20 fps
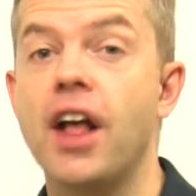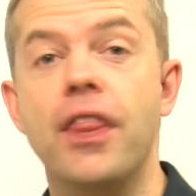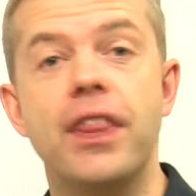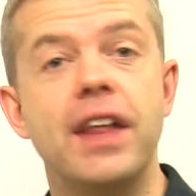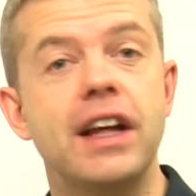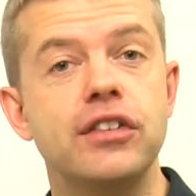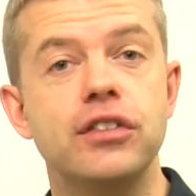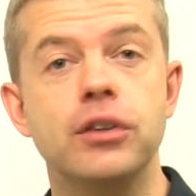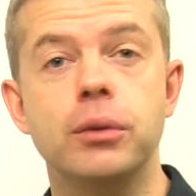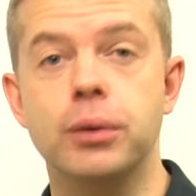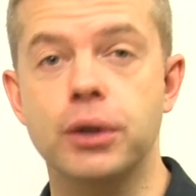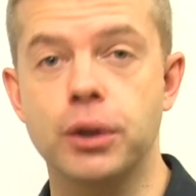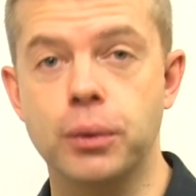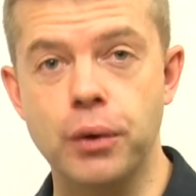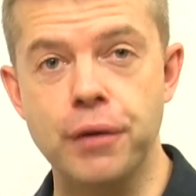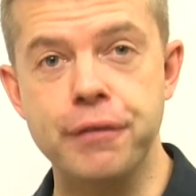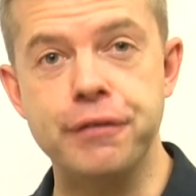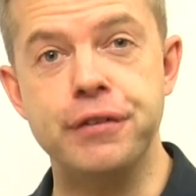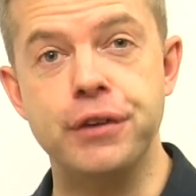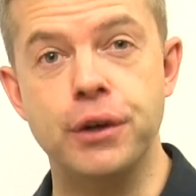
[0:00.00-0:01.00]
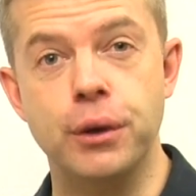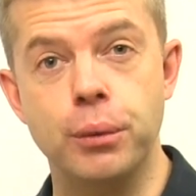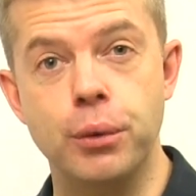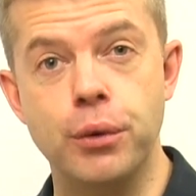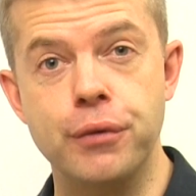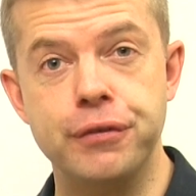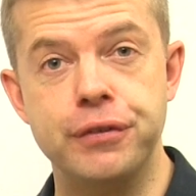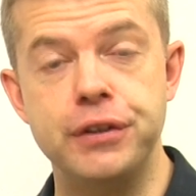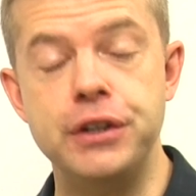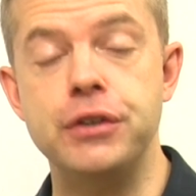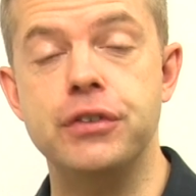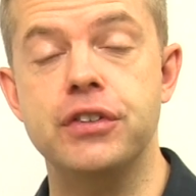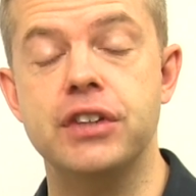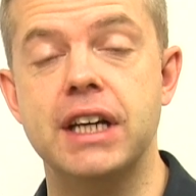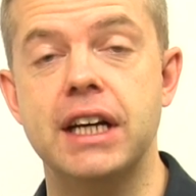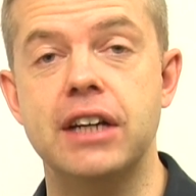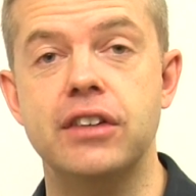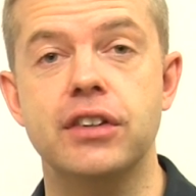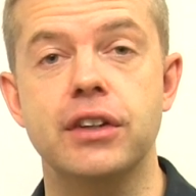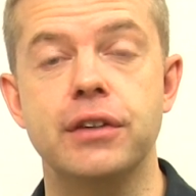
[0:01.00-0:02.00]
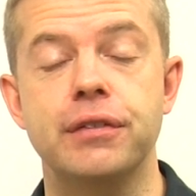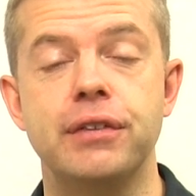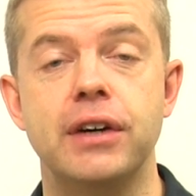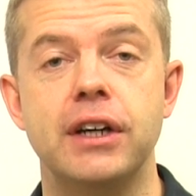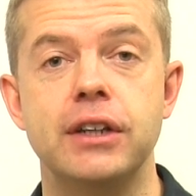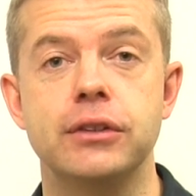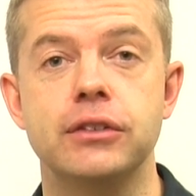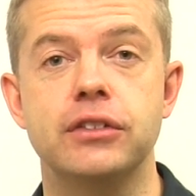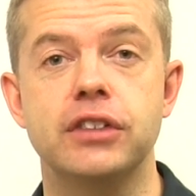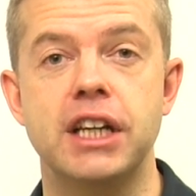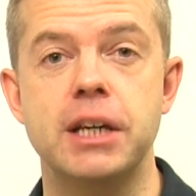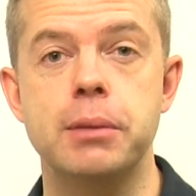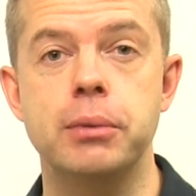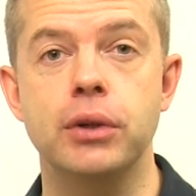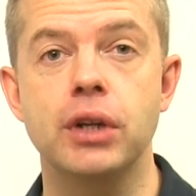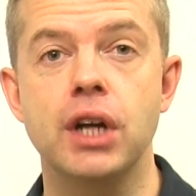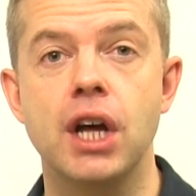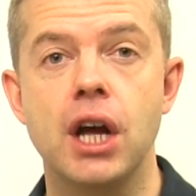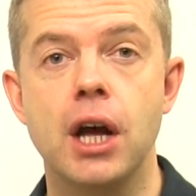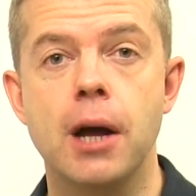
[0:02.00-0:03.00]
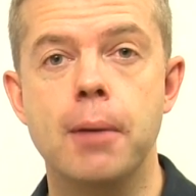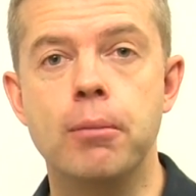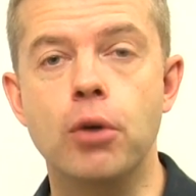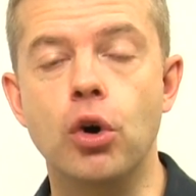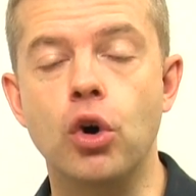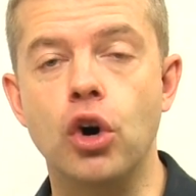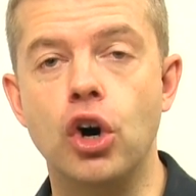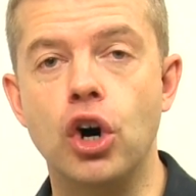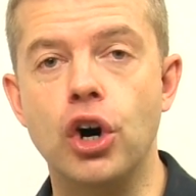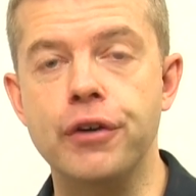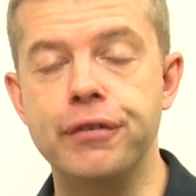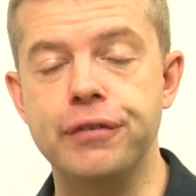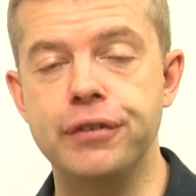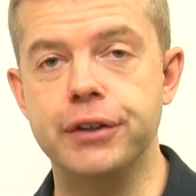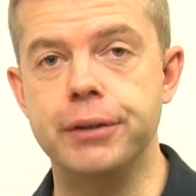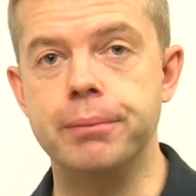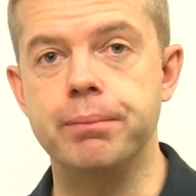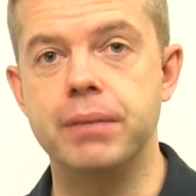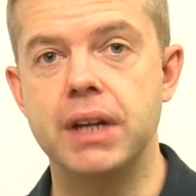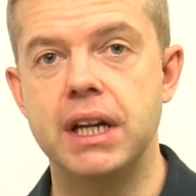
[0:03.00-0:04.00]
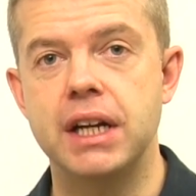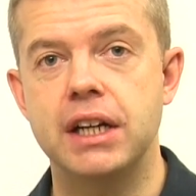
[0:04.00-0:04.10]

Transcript: That's not what I want for you. I want for you to get to the final table more often.